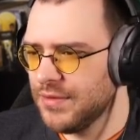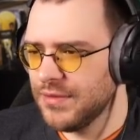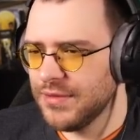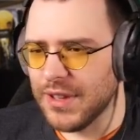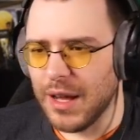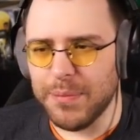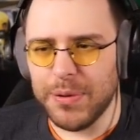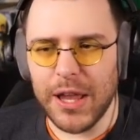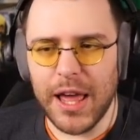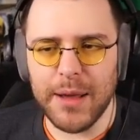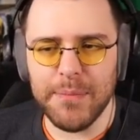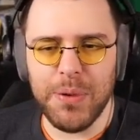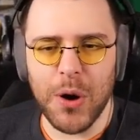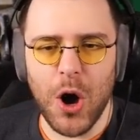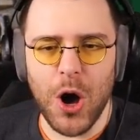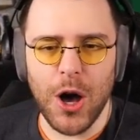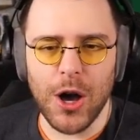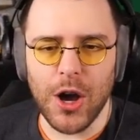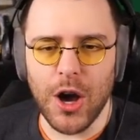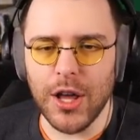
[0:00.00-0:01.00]
I'm playing
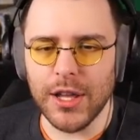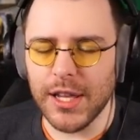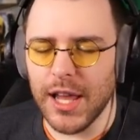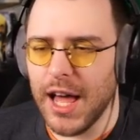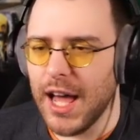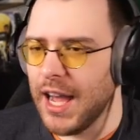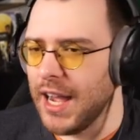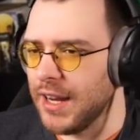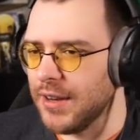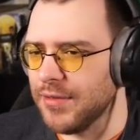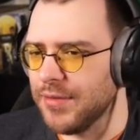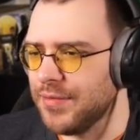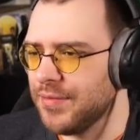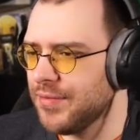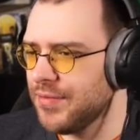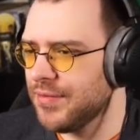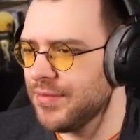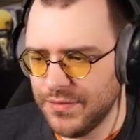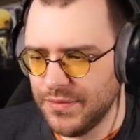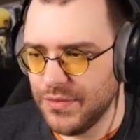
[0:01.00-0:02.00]
Pong online.
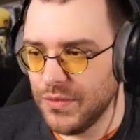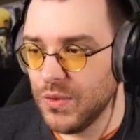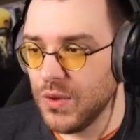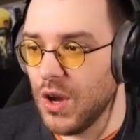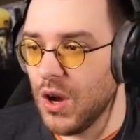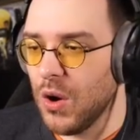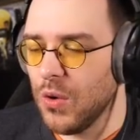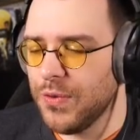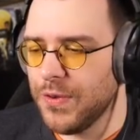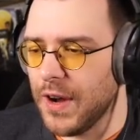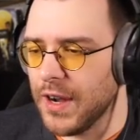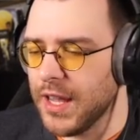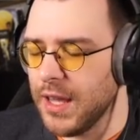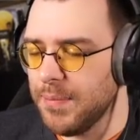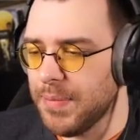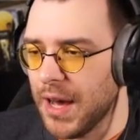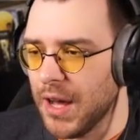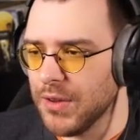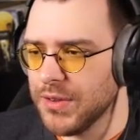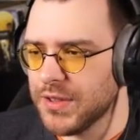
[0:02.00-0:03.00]
Oh, fuck, he
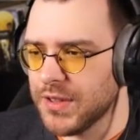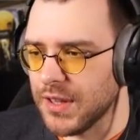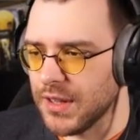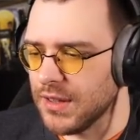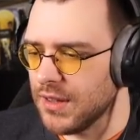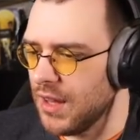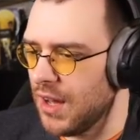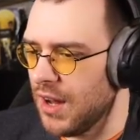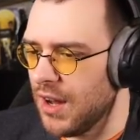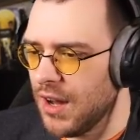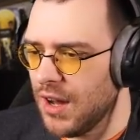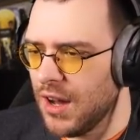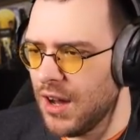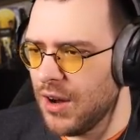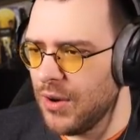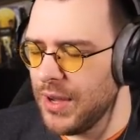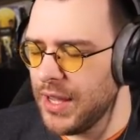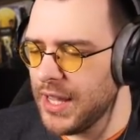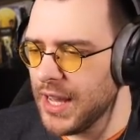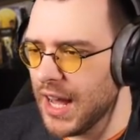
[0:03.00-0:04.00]
bounced it. Oh,
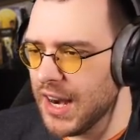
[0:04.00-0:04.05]
he got